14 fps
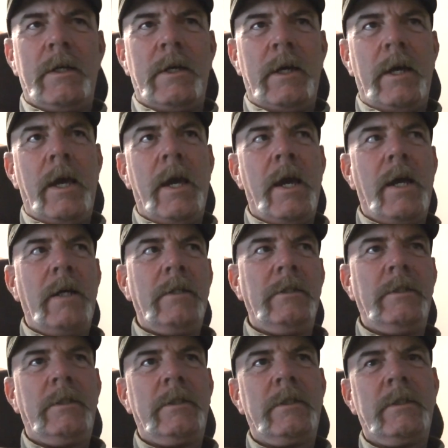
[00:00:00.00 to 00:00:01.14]

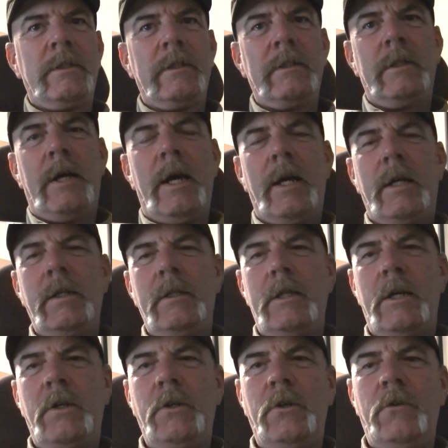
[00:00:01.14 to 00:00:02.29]
And I can
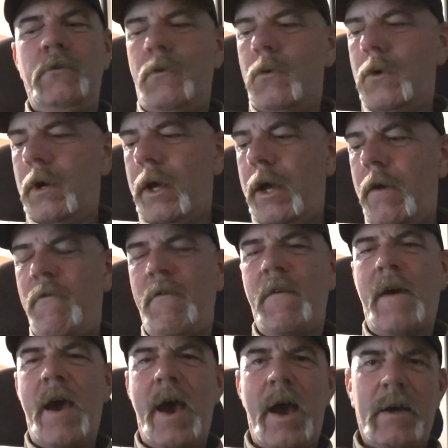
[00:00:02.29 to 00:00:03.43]
tell you for a
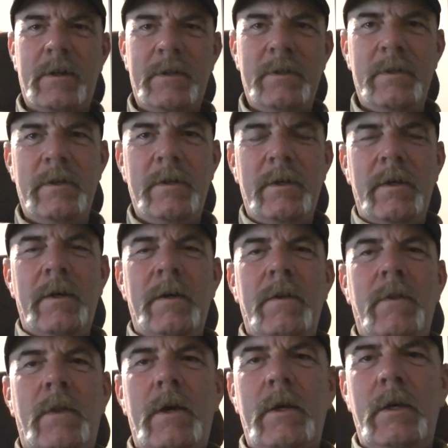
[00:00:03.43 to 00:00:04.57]
fact
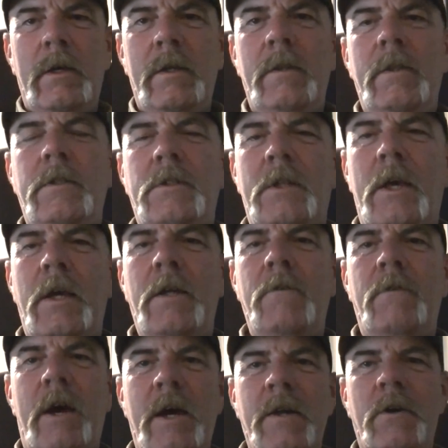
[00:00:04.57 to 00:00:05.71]
that in the state of
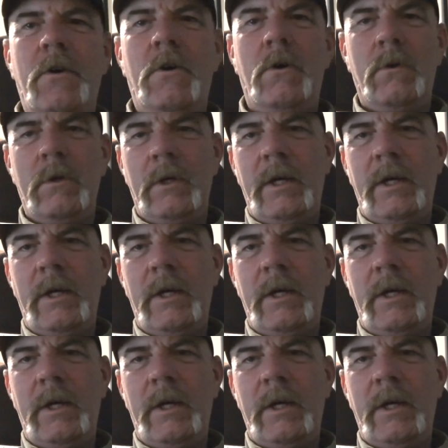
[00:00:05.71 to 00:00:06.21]
Idaho,